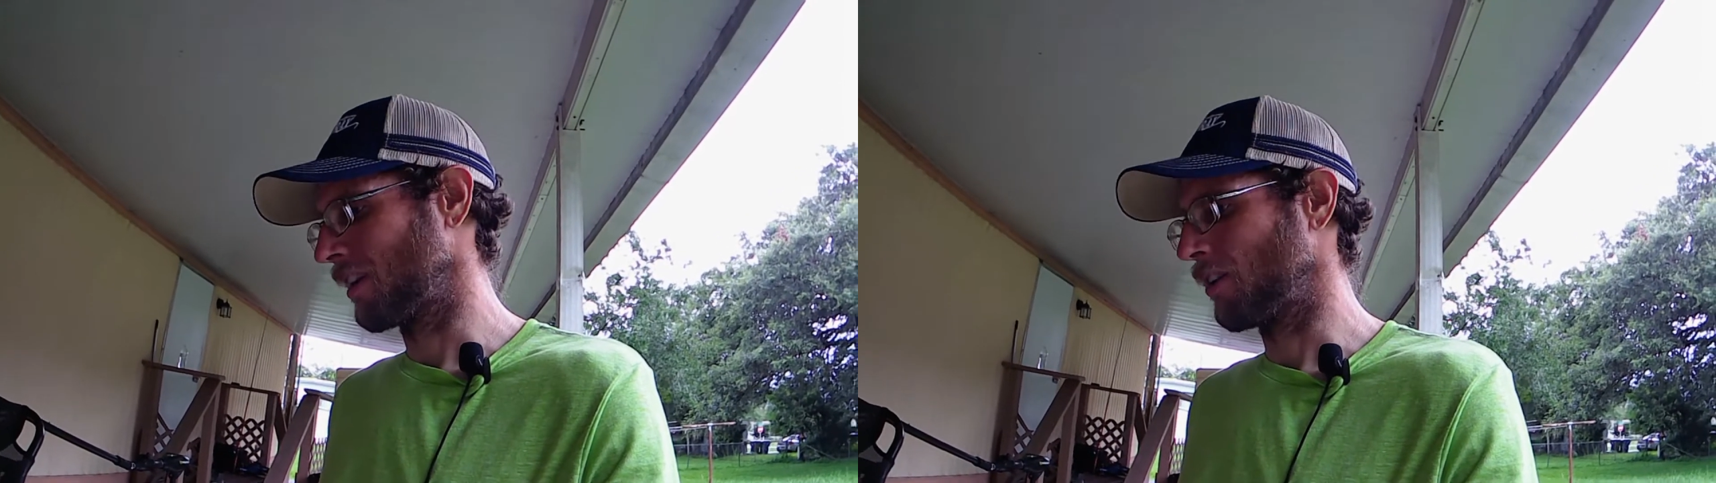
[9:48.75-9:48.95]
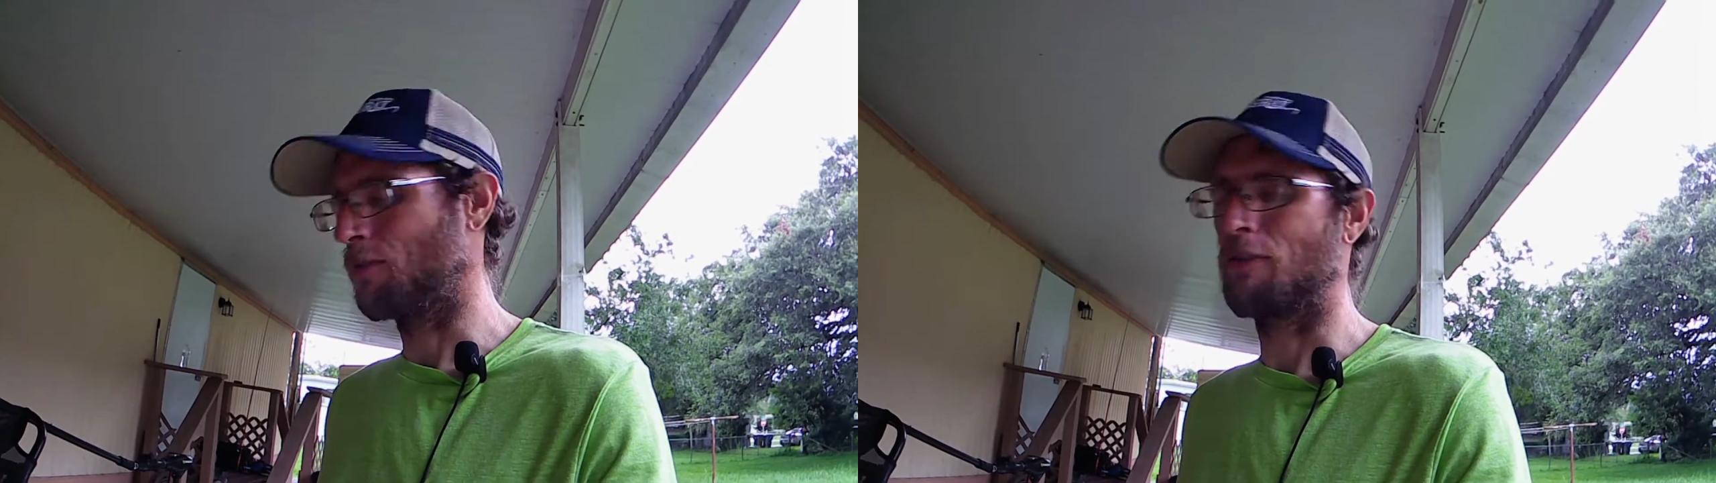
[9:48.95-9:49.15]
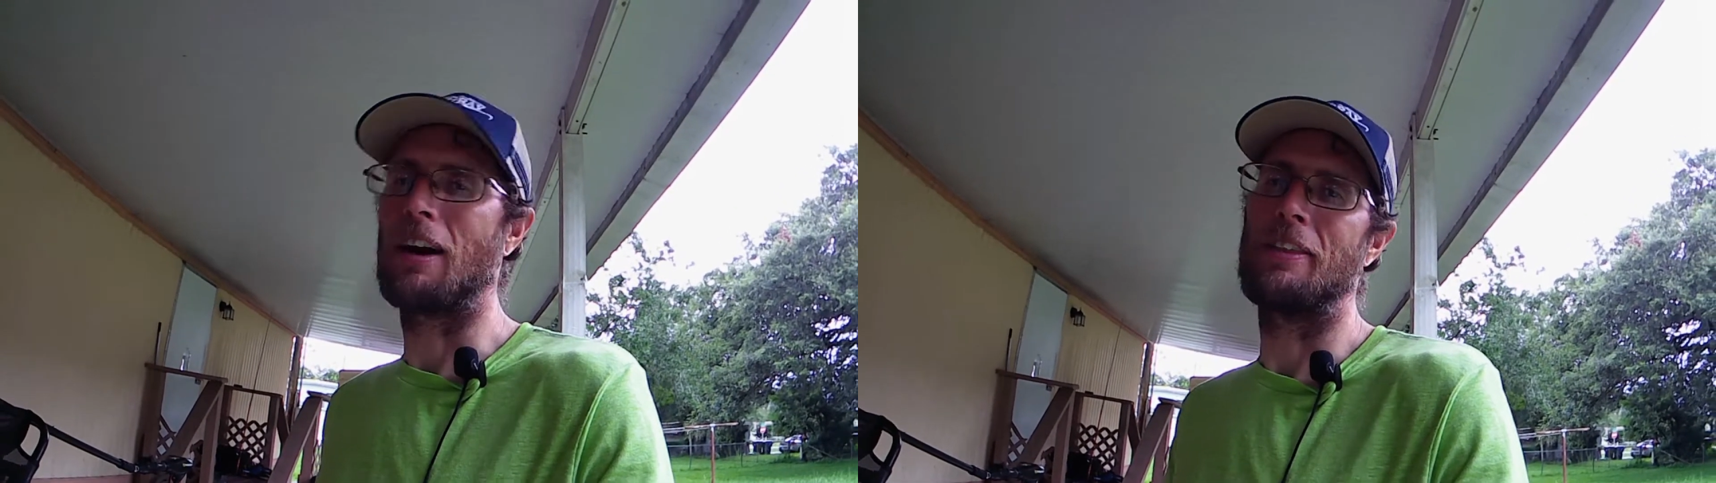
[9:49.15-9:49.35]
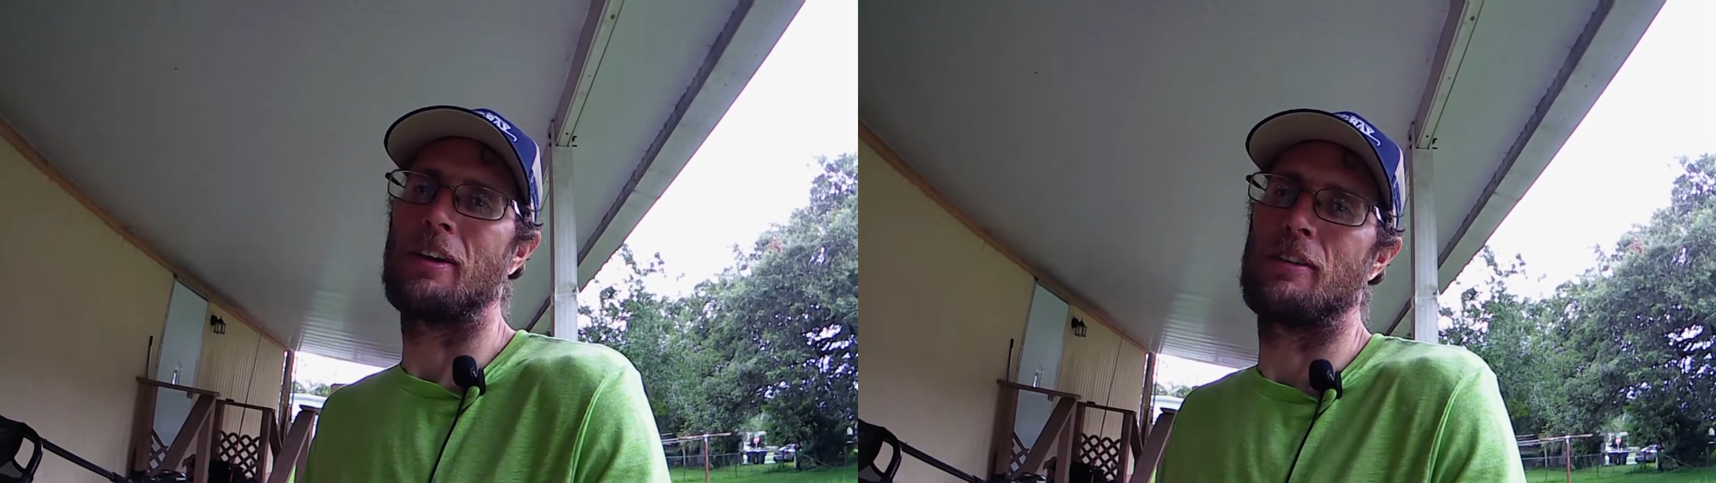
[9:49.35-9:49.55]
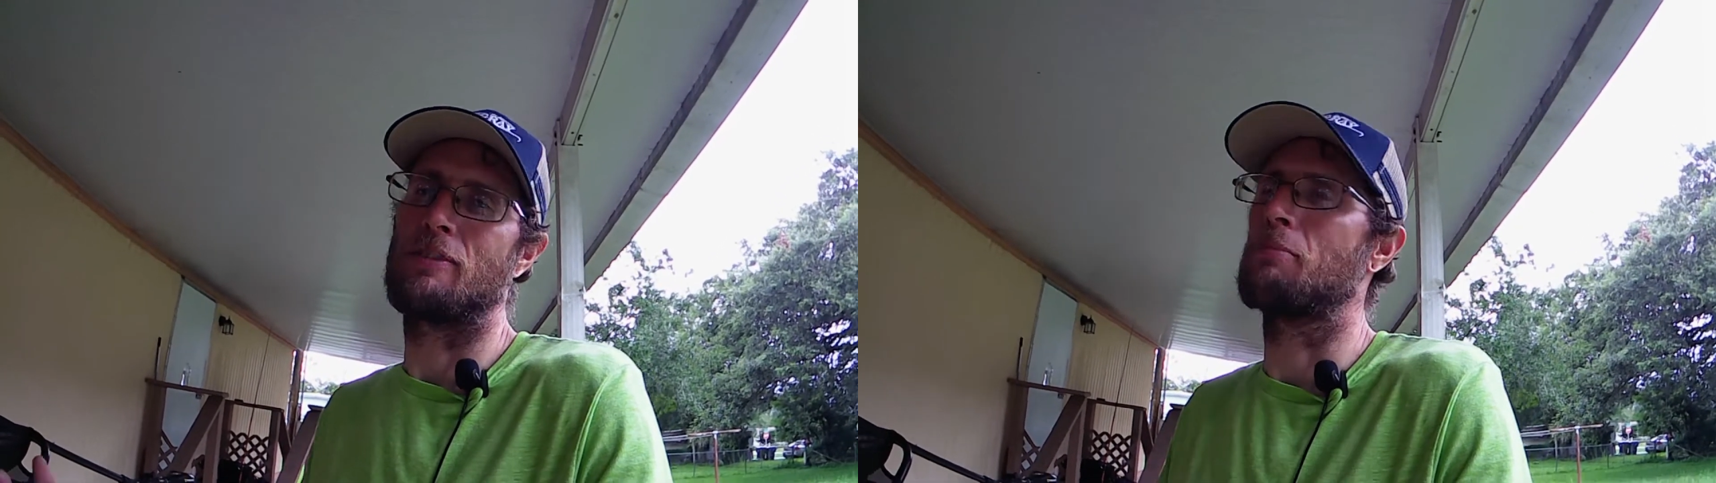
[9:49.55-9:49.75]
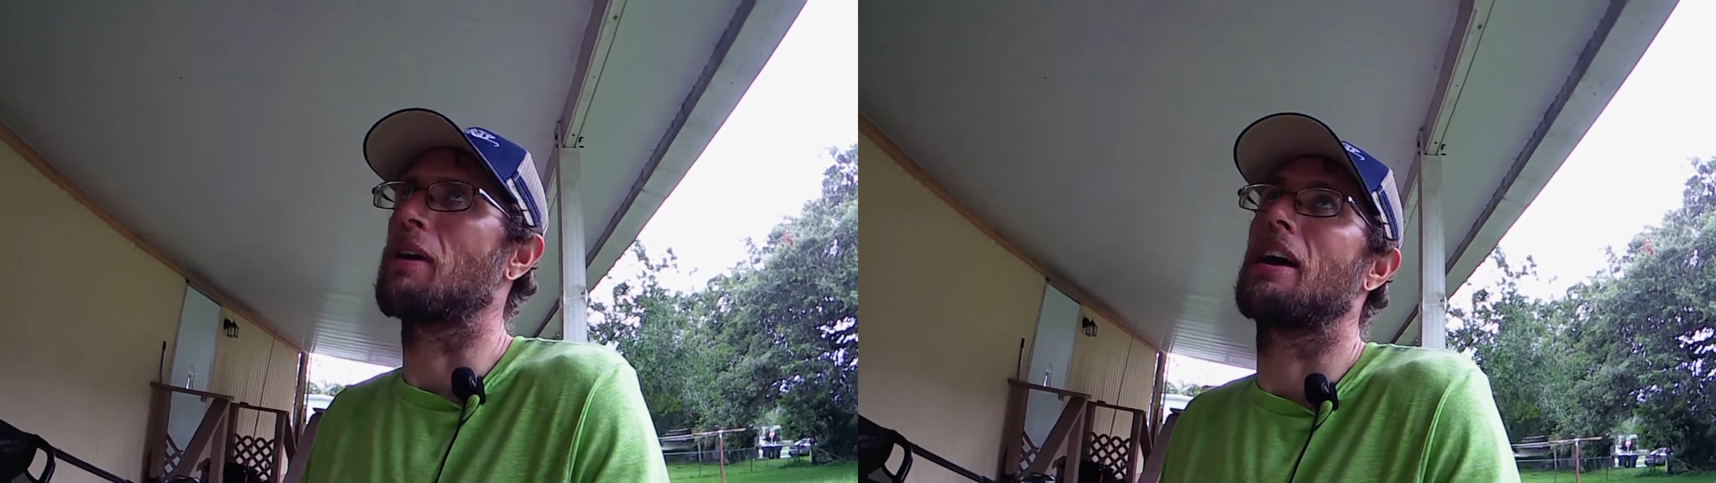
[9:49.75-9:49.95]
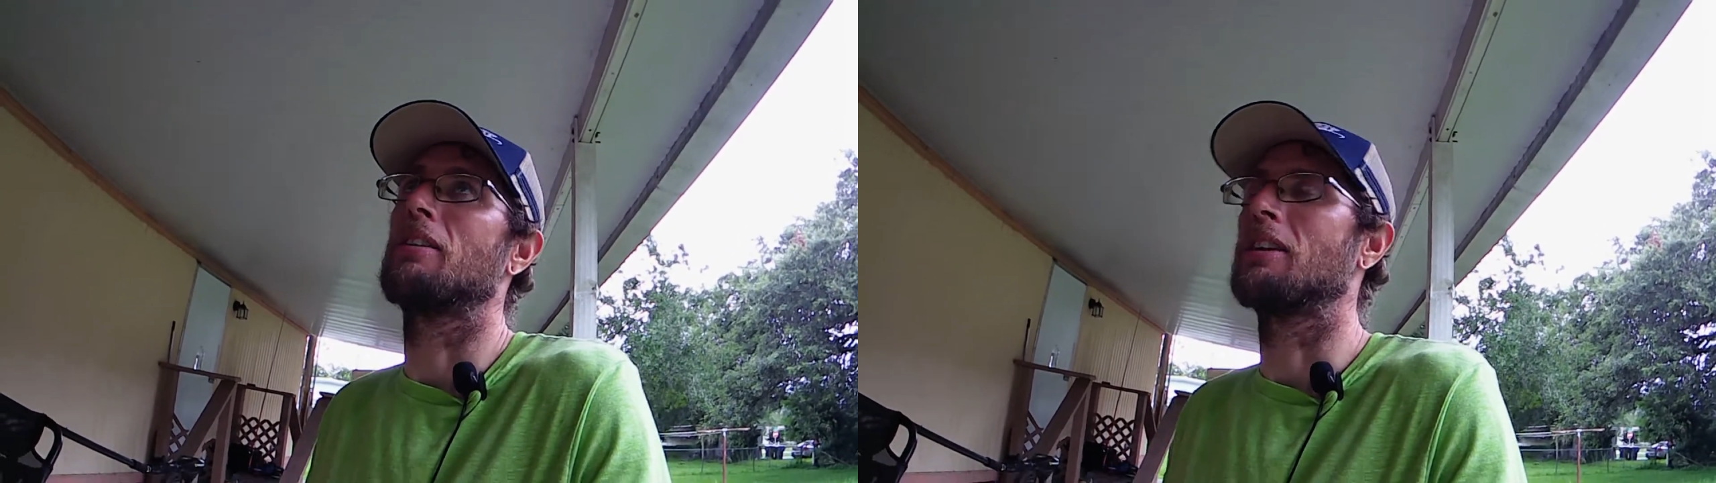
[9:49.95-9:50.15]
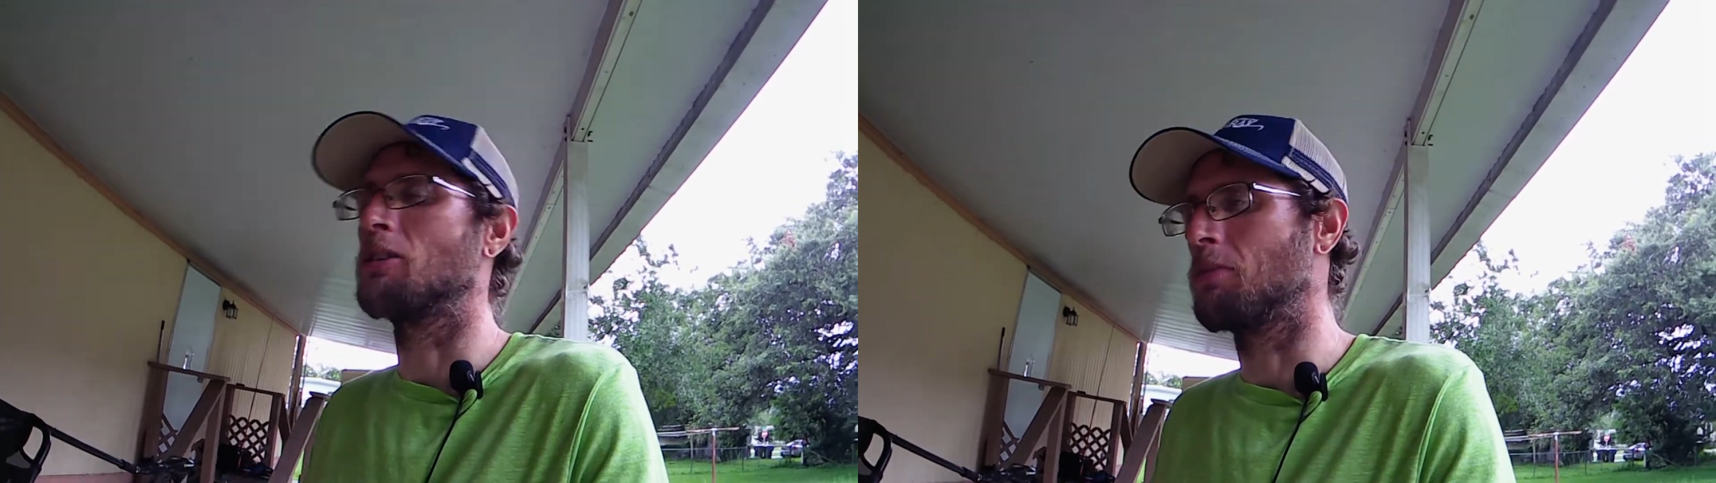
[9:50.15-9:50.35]
I don't find that if I'm
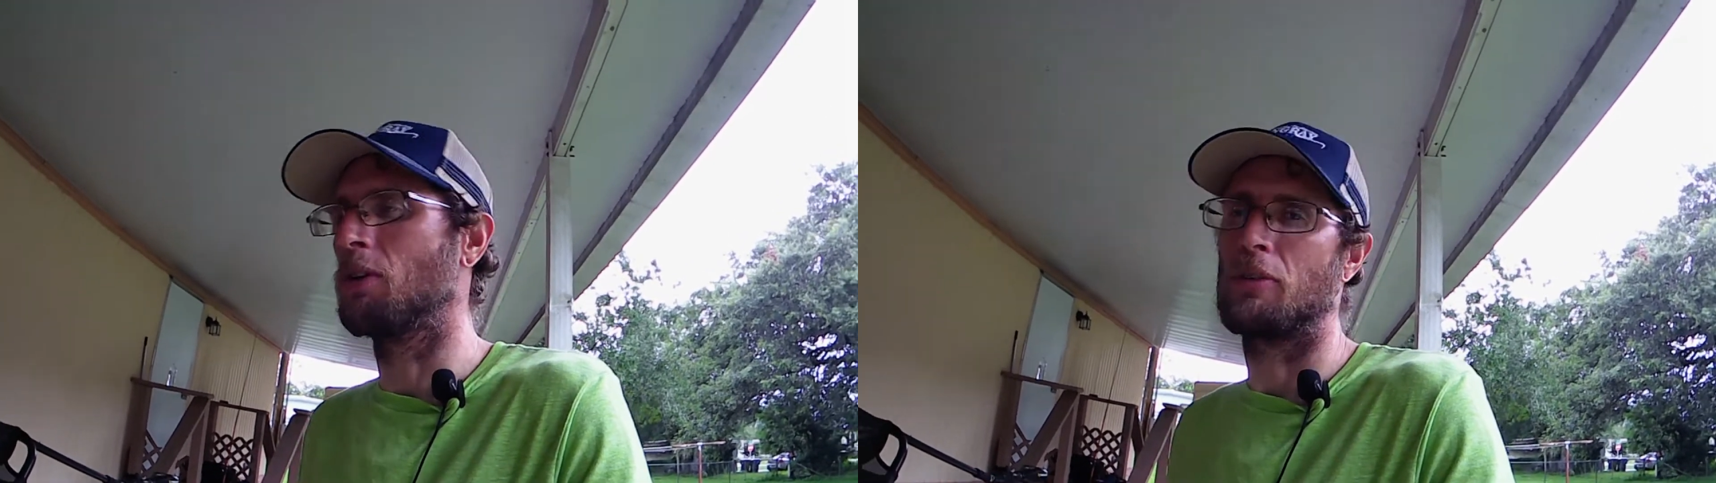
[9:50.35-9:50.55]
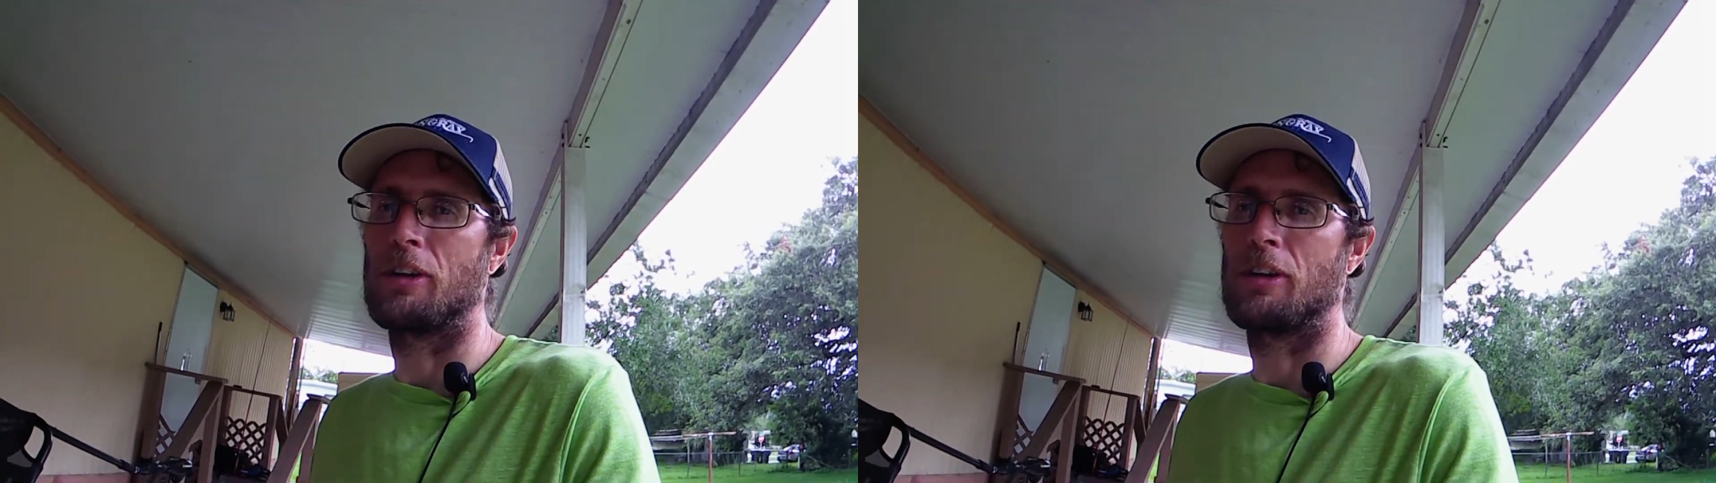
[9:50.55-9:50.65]
paddling the boat